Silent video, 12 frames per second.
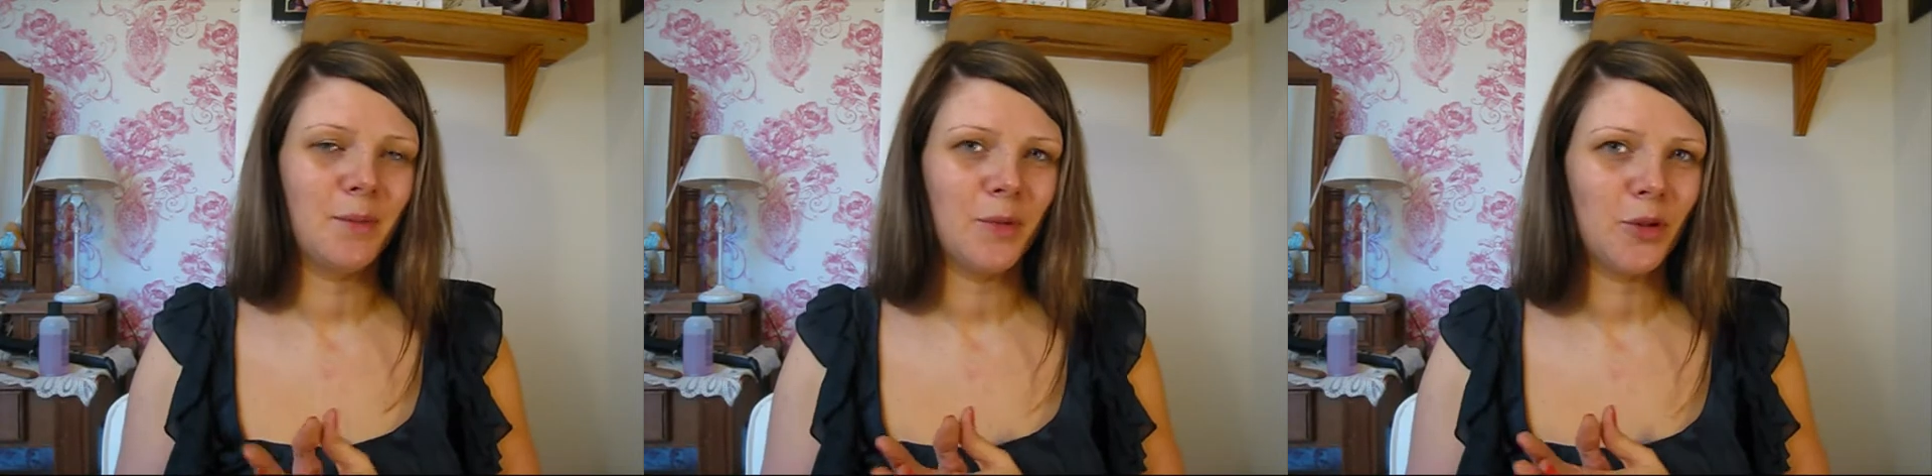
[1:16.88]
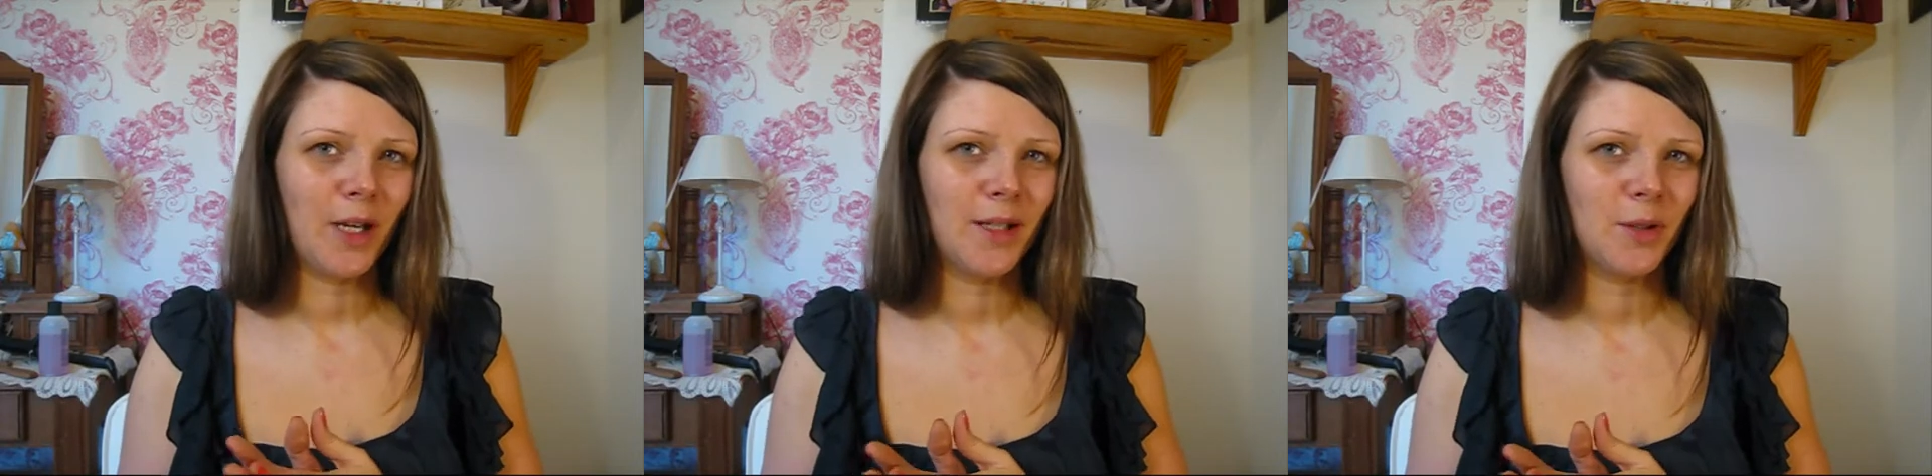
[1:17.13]

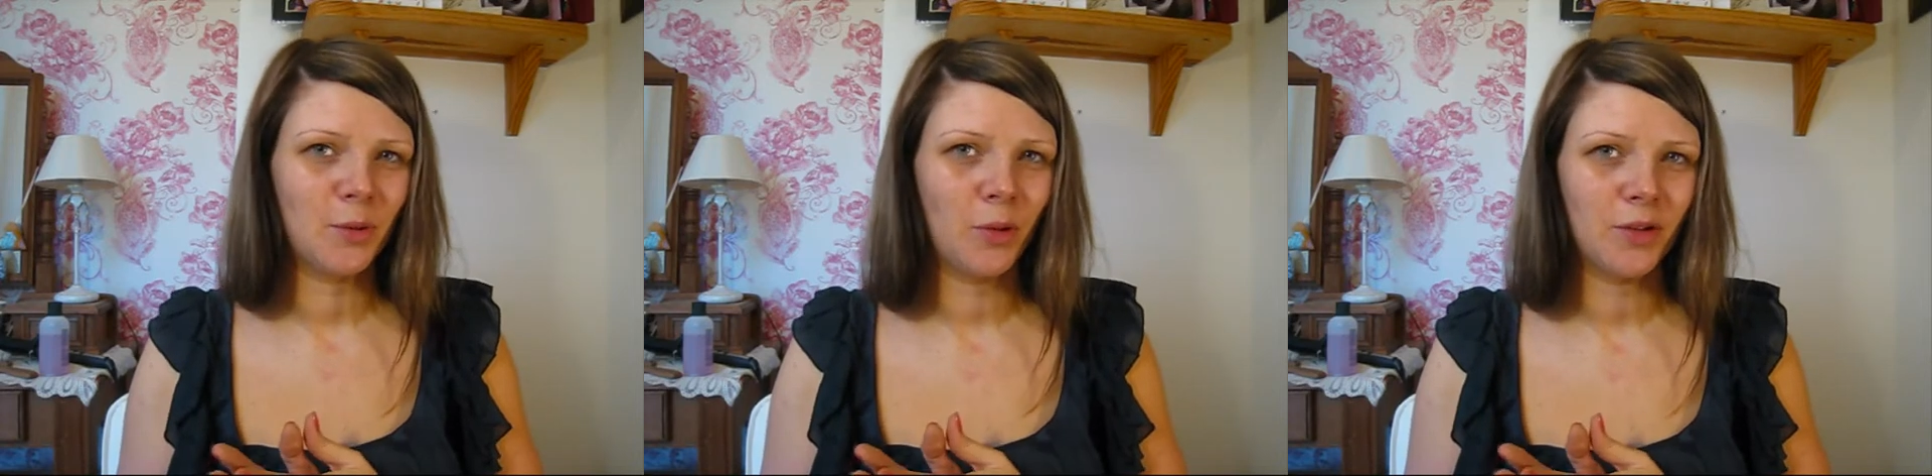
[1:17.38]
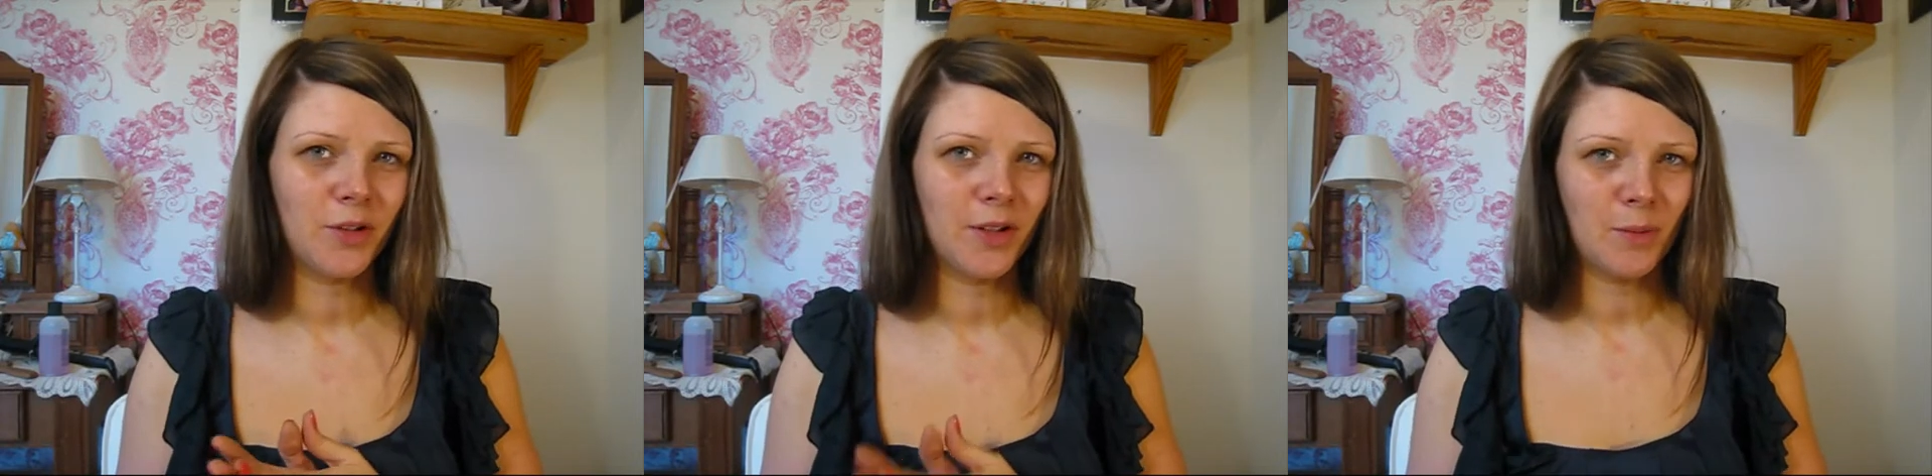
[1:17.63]
tried to
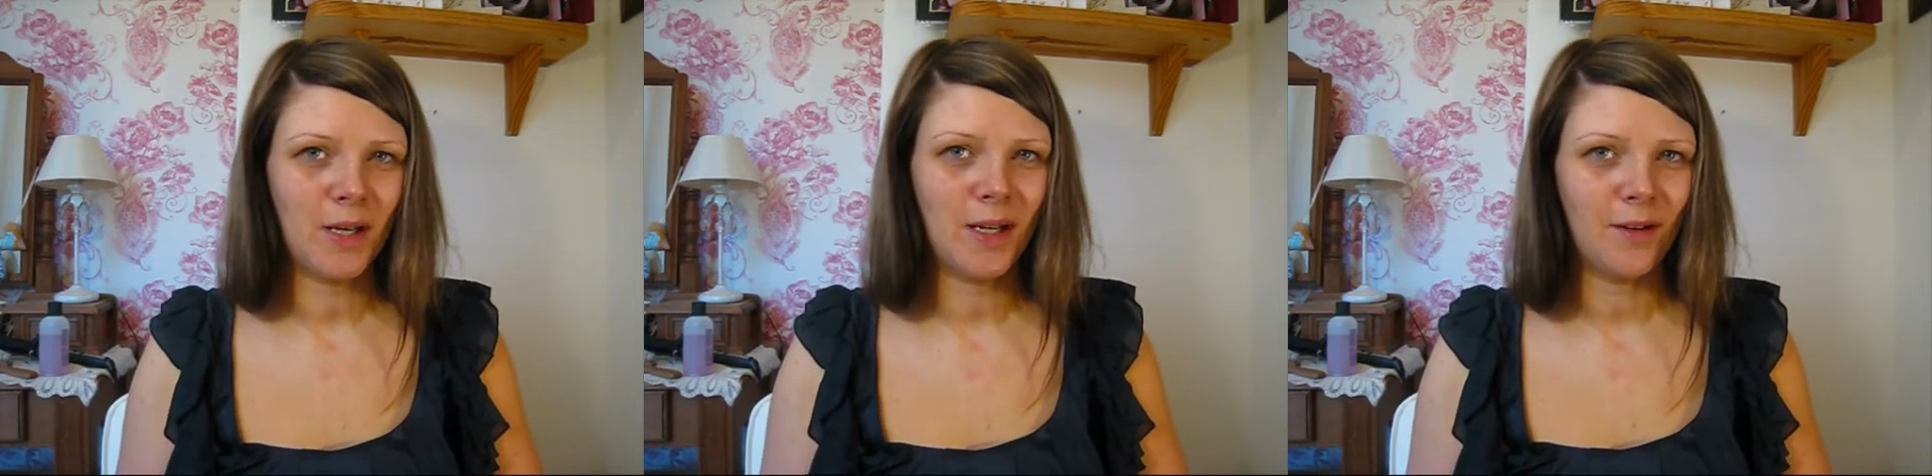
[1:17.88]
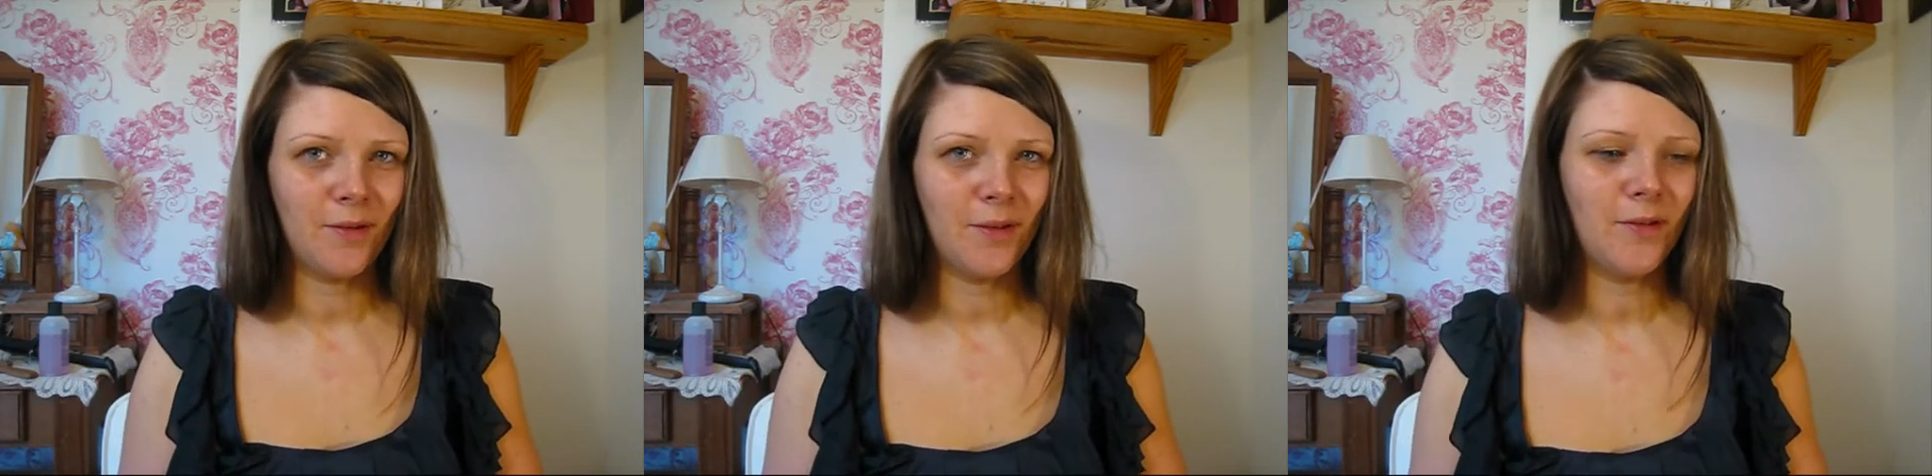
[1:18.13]
watch as
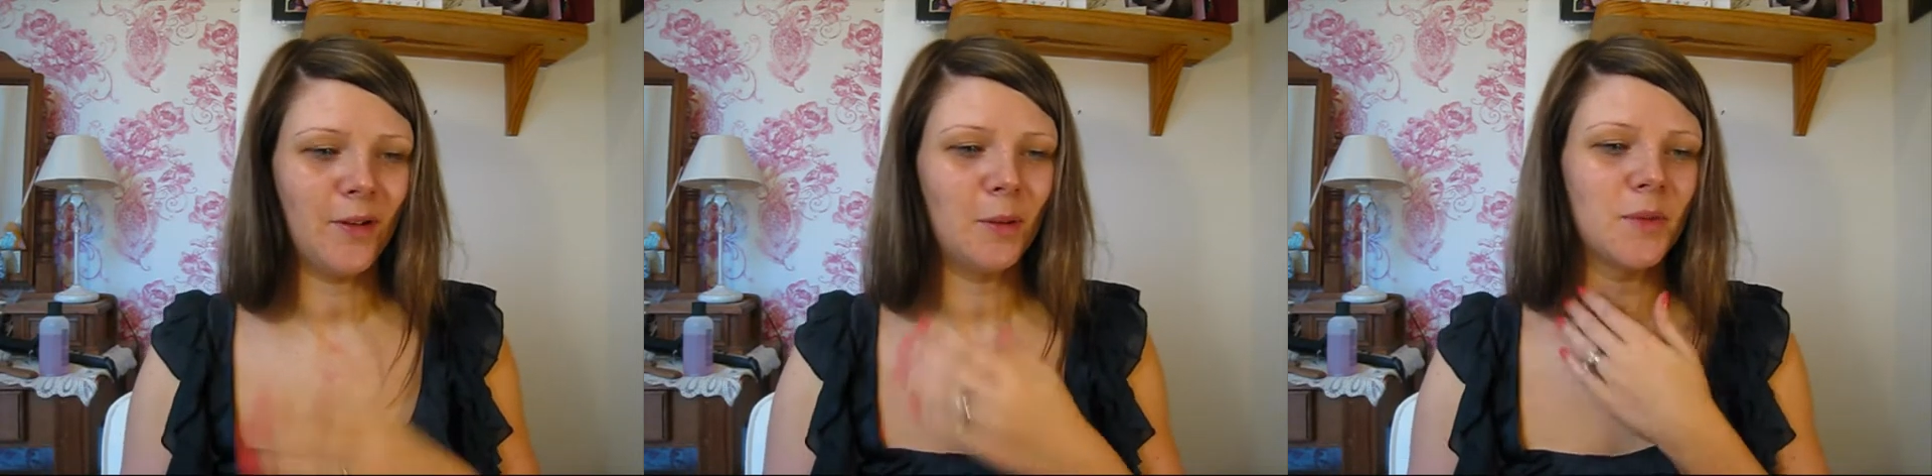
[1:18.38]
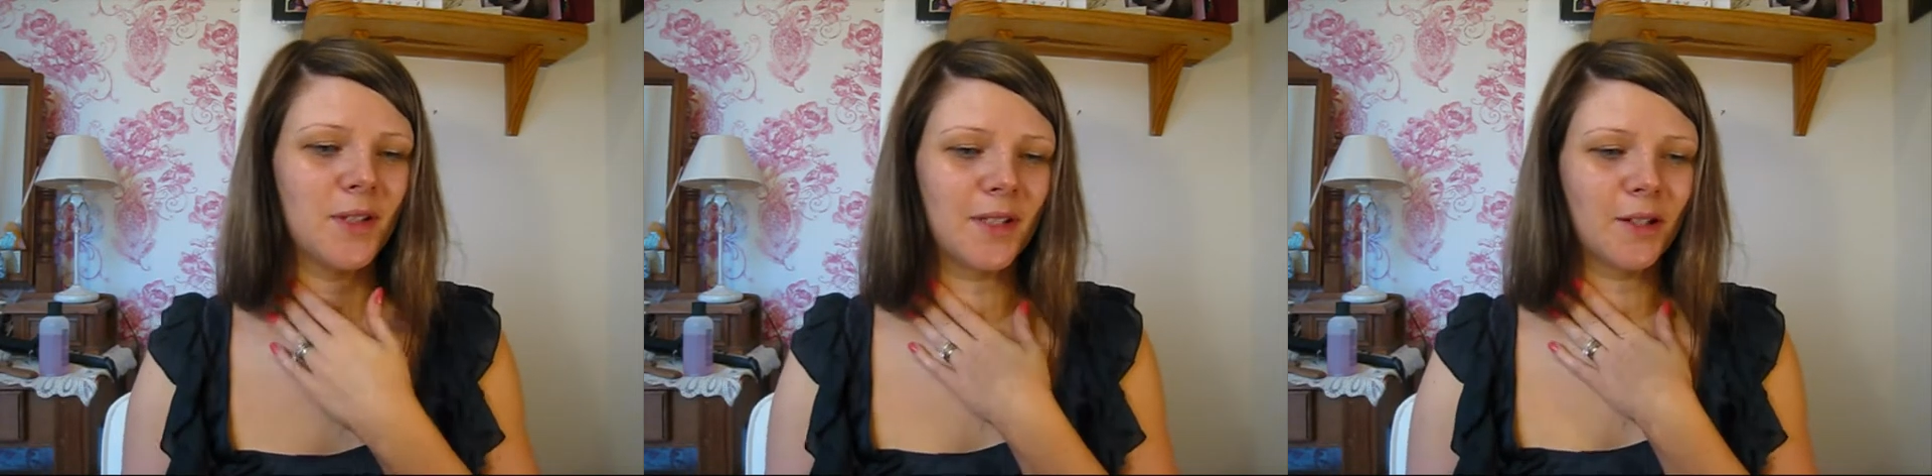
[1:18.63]
many of the
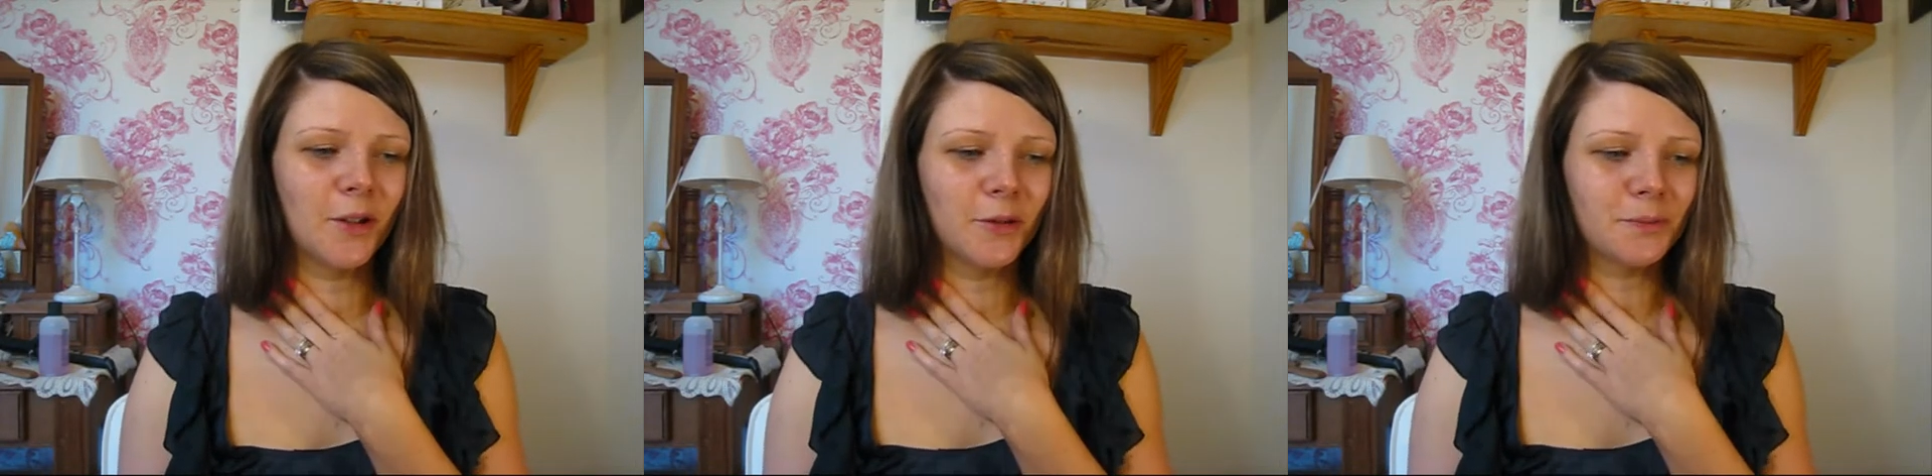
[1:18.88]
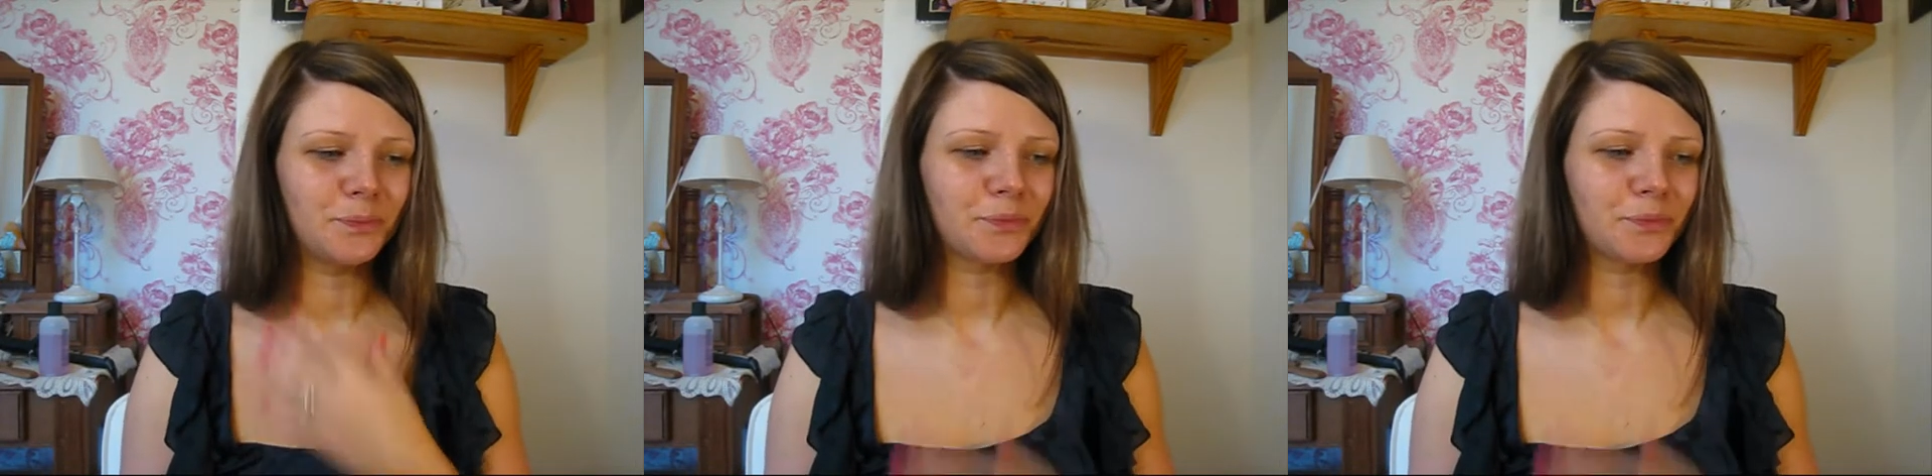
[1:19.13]
films as I could.